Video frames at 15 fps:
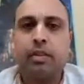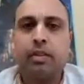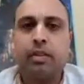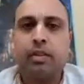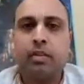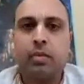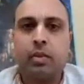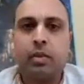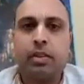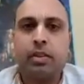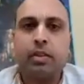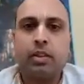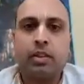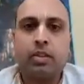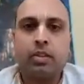So within
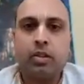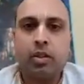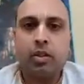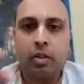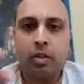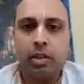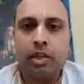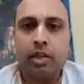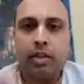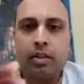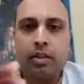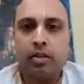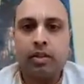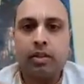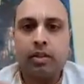this lower
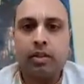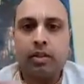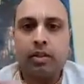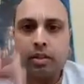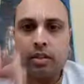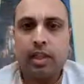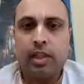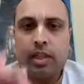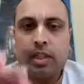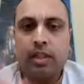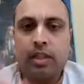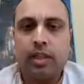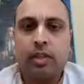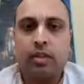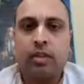category, this Hela
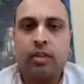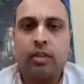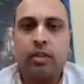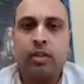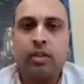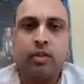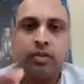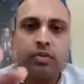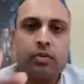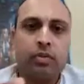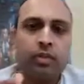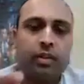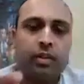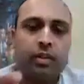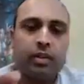category, there are
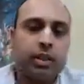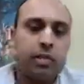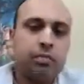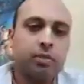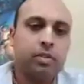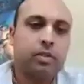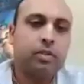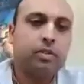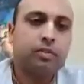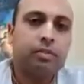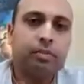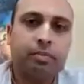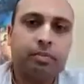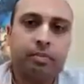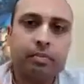four types.
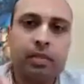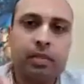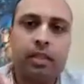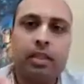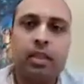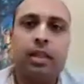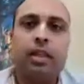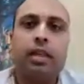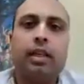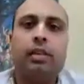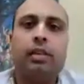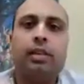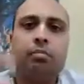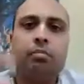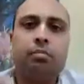
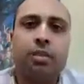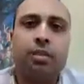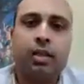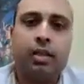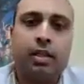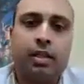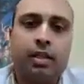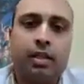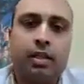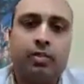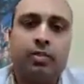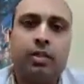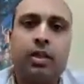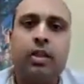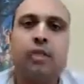Sanketyam,
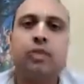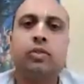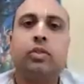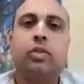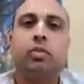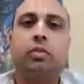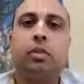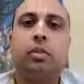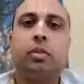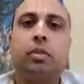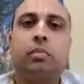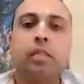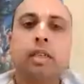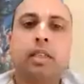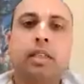Parihasyam, Vas, Tobam,
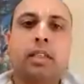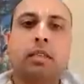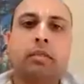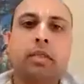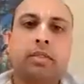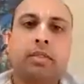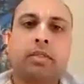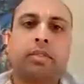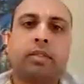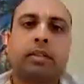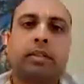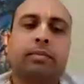Helanam, Evava.